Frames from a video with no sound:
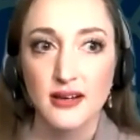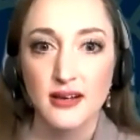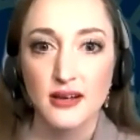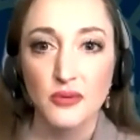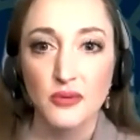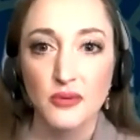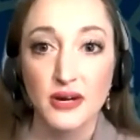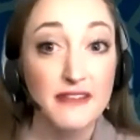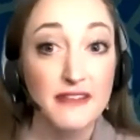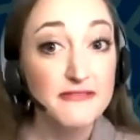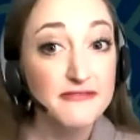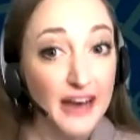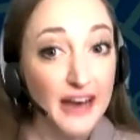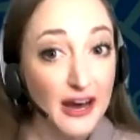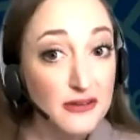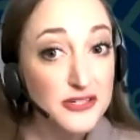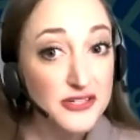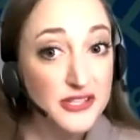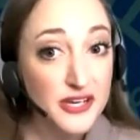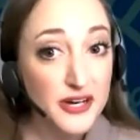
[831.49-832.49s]
What I've
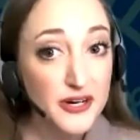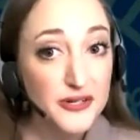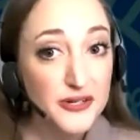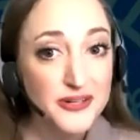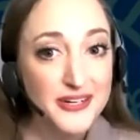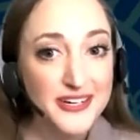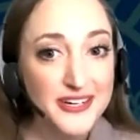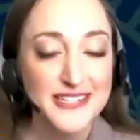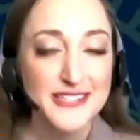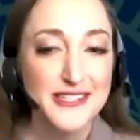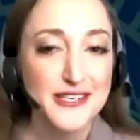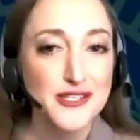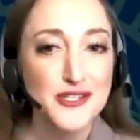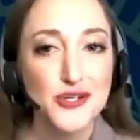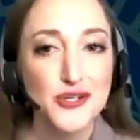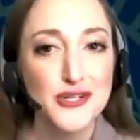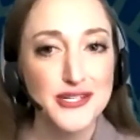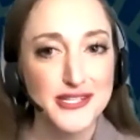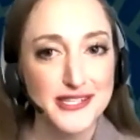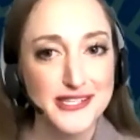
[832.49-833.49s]
found though is the
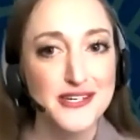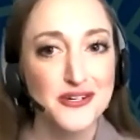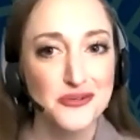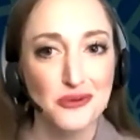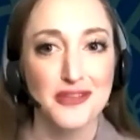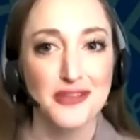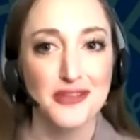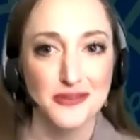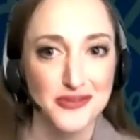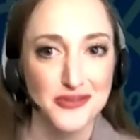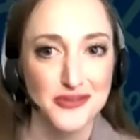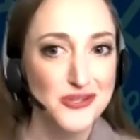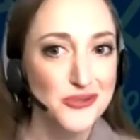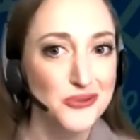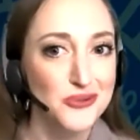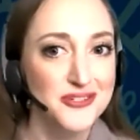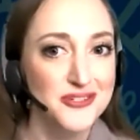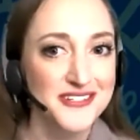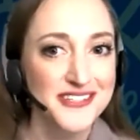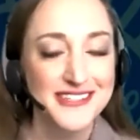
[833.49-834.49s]
students still want those
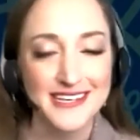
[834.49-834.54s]
tools.